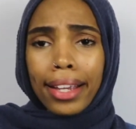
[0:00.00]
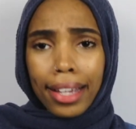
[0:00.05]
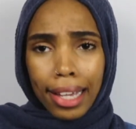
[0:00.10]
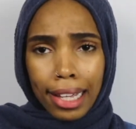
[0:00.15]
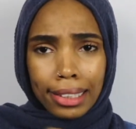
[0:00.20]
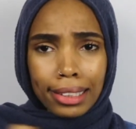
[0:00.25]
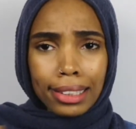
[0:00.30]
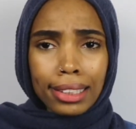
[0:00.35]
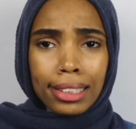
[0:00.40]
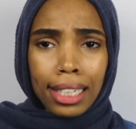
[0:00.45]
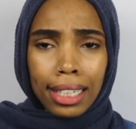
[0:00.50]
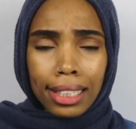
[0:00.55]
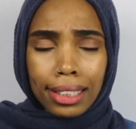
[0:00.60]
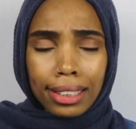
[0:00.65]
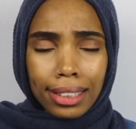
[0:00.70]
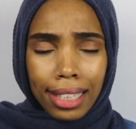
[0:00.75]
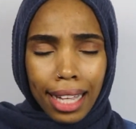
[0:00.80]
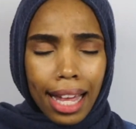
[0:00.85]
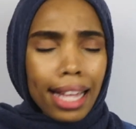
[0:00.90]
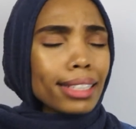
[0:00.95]
It's
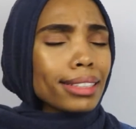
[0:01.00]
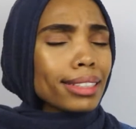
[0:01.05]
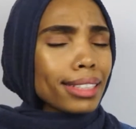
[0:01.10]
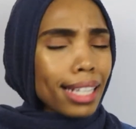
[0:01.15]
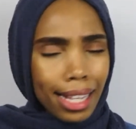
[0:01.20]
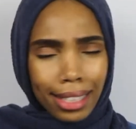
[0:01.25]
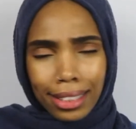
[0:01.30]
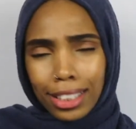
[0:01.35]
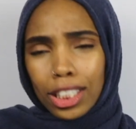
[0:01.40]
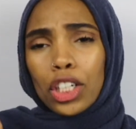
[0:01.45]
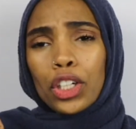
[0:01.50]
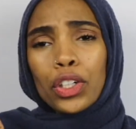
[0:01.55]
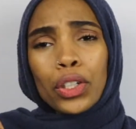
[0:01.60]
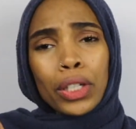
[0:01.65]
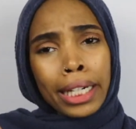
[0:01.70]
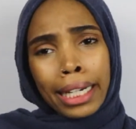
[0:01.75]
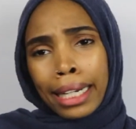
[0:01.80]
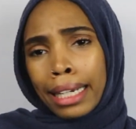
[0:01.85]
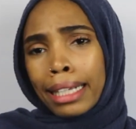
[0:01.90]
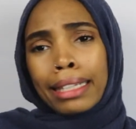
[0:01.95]
just, it's a
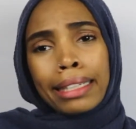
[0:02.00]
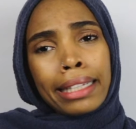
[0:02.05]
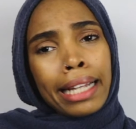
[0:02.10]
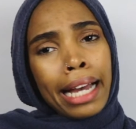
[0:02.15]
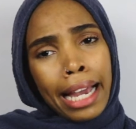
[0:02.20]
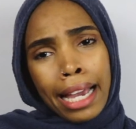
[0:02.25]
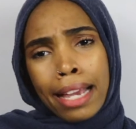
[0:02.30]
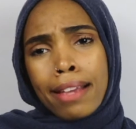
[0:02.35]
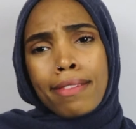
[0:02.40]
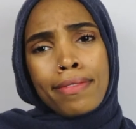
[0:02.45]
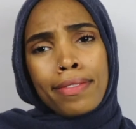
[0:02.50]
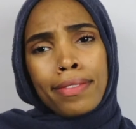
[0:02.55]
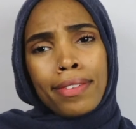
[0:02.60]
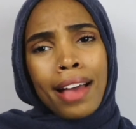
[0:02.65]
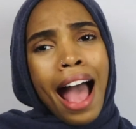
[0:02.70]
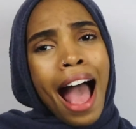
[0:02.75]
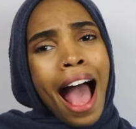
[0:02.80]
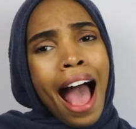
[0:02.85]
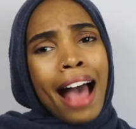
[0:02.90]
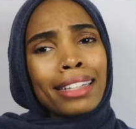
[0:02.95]
great life
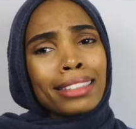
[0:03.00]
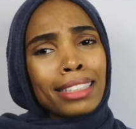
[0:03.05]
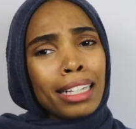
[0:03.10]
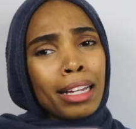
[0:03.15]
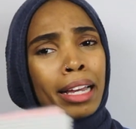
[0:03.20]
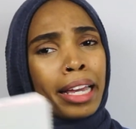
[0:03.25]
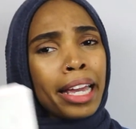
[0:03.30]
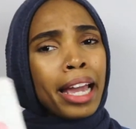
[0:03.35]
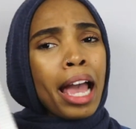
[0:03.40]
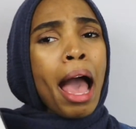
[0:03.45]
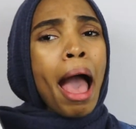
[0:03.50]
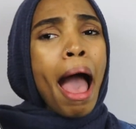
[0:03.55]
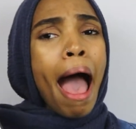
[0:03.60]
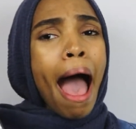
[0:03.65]
as a